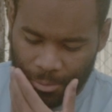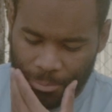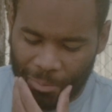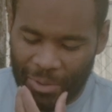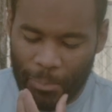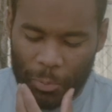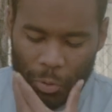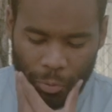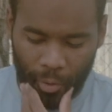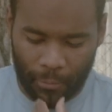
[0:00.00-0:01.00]
But
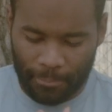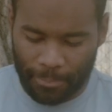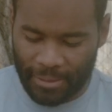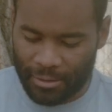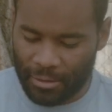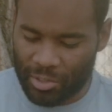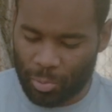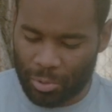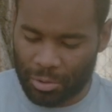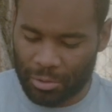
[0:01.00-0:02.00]
people in
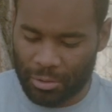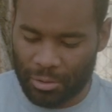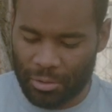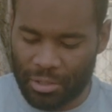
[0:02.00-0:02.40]
this world